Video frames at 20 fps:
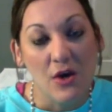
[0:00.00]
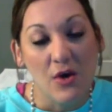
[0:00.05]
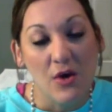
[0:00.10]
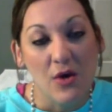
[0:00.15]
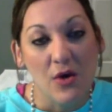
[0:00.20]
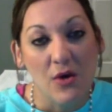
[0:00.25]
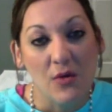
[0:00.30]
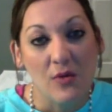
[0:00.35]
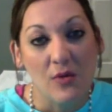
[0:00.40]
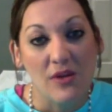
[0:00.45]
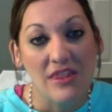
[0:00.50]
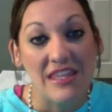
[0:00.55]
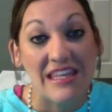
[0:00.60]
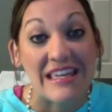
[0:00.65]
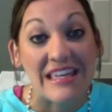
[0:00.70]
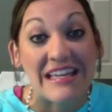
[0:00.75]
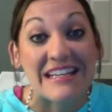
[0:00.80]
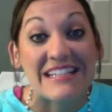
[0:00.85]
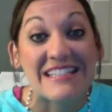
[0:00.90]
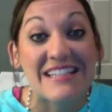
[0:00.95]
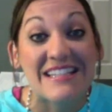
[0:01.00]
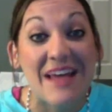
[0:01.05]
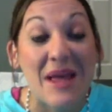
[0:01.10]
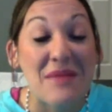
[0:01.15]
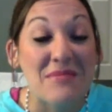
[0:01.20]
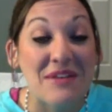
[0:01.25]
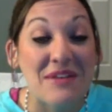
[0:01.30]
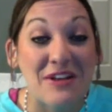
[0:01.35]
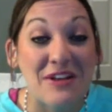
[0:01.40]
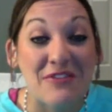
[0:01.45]
with the
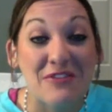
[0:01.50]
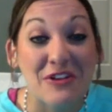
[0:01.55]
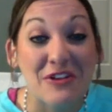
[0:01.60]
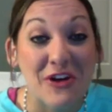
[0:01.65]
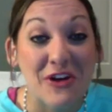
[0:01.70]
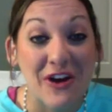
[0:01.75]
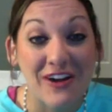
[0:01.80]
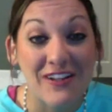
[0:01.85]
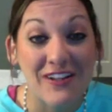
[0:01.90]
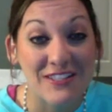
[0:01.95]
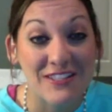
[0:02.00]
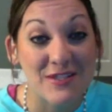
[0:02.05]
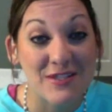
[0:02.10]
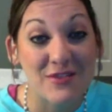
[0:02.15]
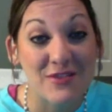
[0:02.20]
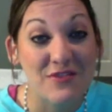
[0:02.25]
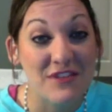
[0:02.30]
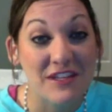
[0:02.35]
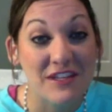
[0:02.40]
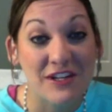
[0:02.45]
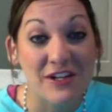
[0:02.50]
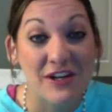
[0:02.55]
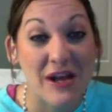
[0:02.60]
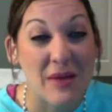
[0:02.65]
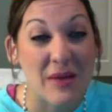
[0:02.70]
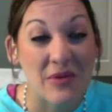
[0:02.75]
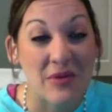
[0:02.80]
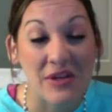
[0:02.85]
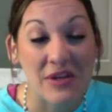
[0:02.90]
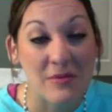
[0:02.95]
excitement of, regardless of the fear, I'm
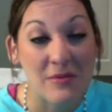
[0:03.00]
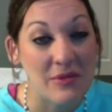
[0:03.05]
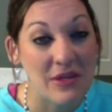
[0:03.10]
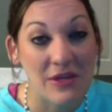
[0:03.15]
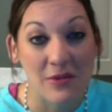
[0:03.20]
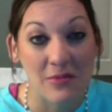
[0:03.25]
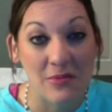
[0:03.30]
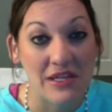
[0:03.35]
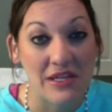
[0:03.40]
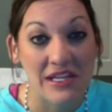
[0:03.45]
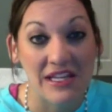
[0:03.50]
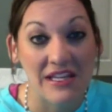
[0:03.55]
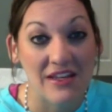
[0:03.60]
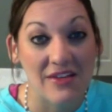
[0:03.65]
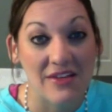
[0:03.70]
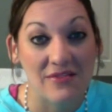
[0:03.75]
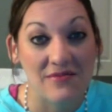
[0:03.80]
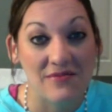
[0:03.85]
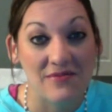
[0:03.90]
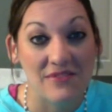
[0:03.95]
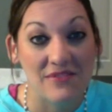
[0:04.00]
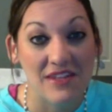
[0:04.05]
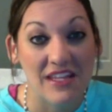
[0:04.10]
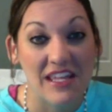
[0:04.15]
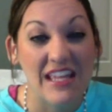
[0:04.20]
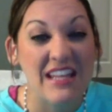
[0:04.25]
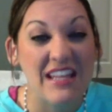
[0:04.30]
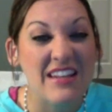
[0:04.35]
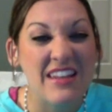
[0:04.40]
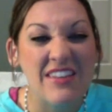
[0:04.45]
going to be obedient.
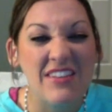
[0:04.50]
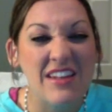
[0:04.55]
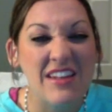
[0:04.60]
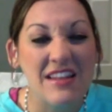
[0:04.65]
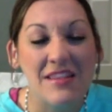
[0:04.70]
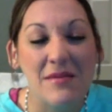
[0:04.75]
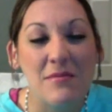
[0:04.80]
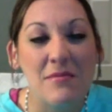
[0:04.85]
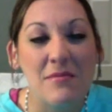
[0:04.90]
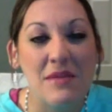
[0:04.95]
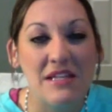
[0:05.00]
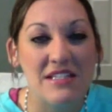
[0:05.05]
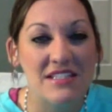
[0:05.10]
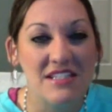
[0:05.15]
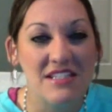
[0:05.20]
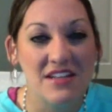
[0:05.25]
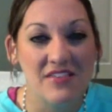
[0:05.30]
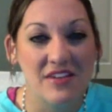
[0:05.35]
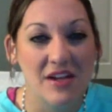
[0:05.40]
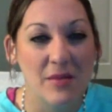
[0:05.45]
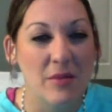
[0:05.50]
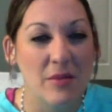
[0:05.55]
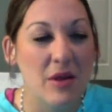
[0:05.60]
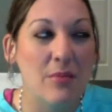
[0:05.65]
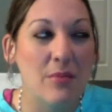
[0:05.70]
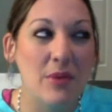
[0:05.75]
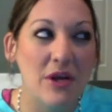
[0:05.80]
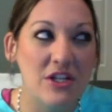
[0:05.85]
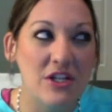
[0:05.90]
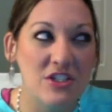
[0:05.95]
And even in the midst of it, I'm going to
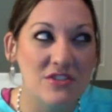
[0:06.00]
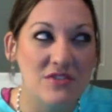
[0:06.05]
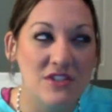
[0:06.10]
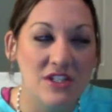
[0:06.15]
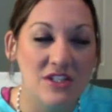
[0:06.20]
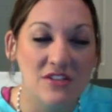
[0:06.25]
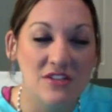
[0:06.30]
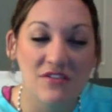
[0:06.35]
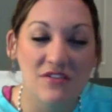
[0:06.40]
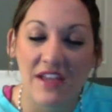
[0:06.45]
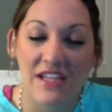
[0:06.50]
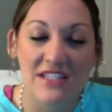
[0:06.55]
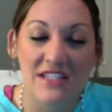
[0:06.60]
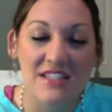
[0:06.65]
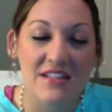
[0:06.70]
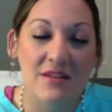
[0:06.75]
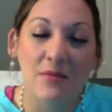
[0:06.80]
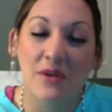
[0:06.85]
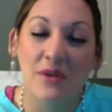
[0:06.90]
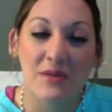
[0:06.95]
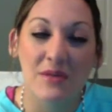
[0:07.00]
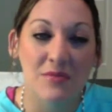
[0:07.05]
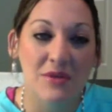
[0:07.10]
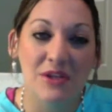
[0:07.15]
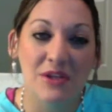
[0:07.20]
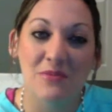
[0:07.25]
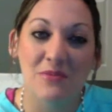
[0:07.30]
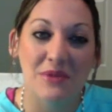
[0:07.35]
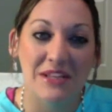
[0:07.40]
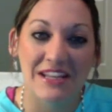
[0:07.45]
punch fear in the face and I'm going to be
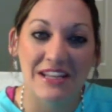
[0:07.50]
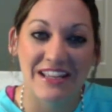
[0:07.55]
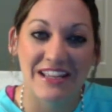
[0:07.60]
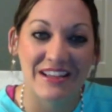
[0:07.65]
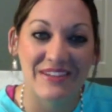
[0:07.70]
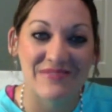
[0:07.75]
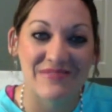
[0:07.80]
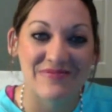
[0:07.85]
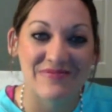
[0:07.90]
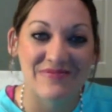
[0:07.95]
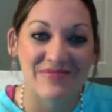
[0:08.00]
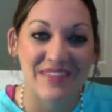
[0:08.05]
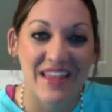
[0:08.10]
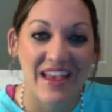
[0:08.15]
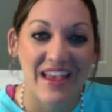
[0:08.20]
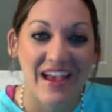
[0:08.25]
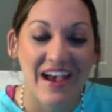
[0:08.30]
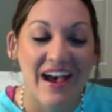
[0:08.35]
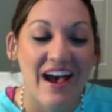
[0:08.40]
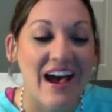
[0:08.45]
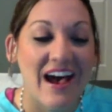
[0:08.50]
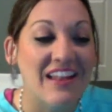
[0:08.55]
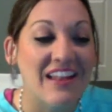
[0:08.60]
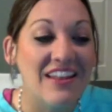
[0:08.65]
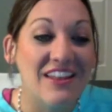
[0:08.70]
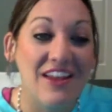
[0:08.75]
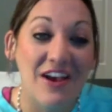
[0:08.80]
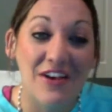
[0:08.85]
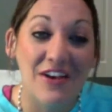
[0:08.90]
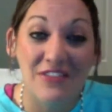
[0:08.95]
obedient. I
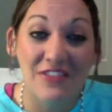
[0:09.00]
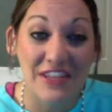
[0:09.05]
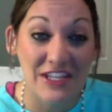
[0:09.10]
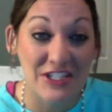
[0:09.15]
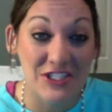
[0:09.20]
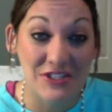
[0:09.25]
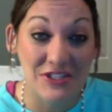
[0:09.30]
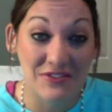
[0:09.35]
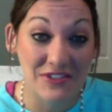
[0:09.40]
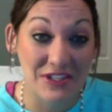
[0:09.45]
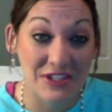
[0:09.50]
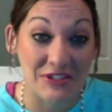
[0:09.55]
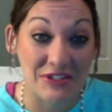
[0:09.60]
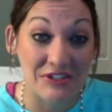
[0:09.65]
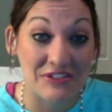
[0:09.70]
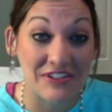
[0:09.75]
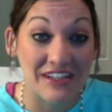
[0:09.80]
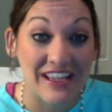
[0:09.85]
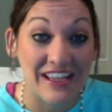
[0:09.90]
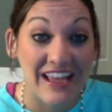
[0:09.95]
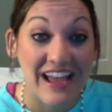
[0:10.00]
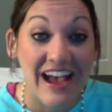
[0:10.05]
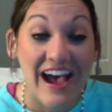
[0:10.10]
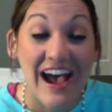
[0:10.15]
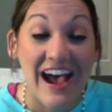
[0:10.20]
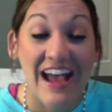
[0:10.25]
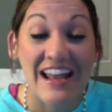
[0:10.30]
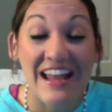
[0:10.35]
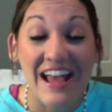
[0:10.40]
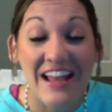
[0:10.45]
love each of you.
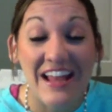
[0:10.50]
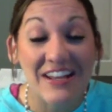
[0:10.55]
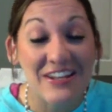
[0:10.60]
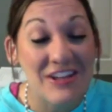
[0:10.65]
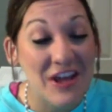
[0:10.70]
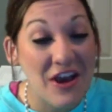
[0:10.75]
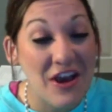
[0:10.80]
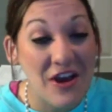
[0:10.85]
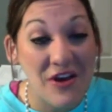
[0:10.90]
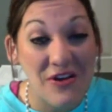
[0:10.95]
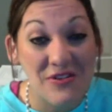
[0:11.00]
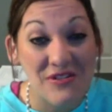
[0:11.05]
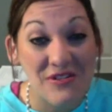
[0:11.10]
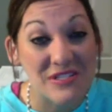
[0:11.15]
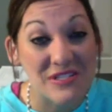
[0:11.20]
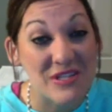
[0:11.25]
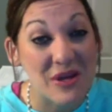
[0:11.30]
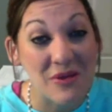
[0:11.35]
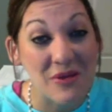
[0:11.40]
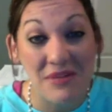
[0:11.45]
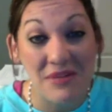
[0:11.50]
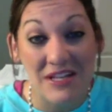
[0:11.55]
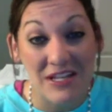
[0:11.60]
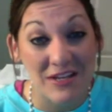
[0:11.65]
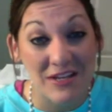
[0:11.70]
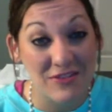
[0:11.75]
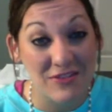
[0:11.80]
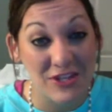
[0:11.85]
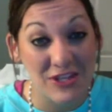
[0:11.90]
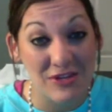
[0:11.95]
And I know so many
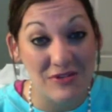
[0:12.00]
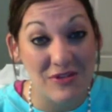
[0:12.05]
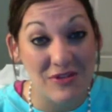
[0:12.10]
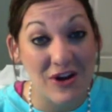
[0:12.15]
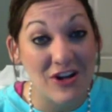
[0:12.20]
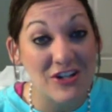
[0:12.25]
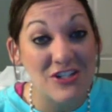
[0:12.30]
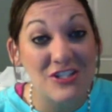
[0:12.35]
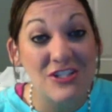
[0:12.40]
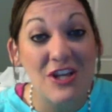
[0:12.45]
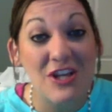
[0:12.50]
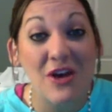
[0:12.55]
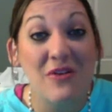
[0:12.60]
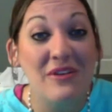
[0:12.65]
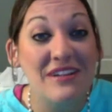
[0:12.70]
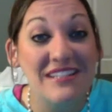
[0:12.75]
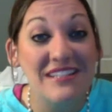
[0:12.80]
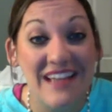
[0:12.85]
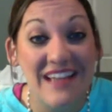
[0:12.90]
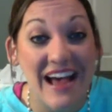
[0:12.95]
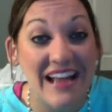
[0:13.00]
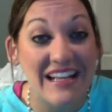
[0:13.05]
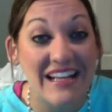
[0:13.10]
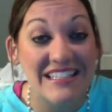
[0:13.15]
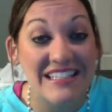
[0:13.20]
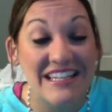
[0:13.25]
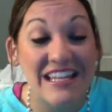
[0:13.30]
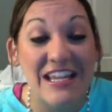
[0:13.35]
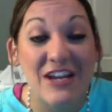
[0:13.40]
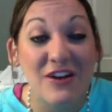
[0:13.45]
of you are so excited
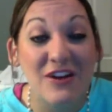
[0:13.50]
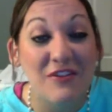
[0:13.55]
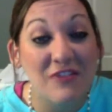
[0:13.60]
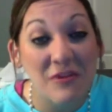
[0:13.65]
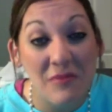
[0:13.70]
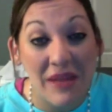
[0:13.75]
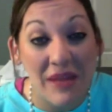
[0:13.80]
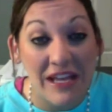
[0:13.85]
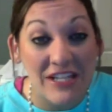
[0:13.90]
to hear from Angie